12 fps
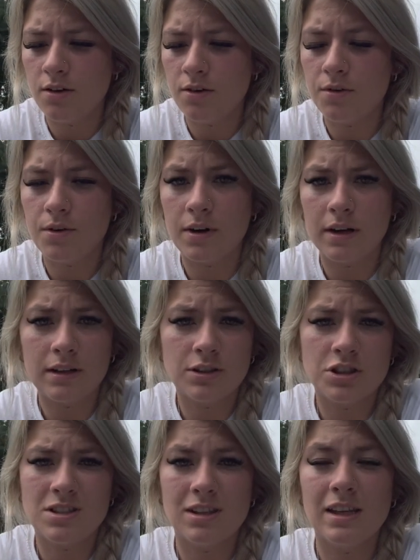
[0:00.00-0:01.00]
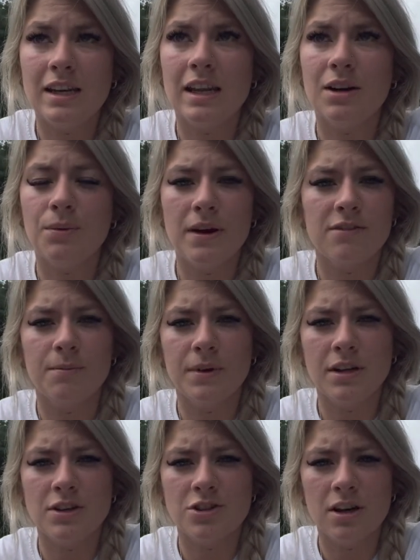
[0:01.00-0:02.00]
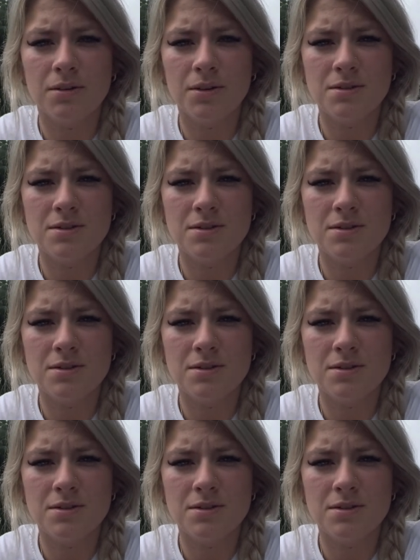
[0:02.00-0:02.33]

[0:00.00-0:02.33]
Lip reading: or just leading away from it in general,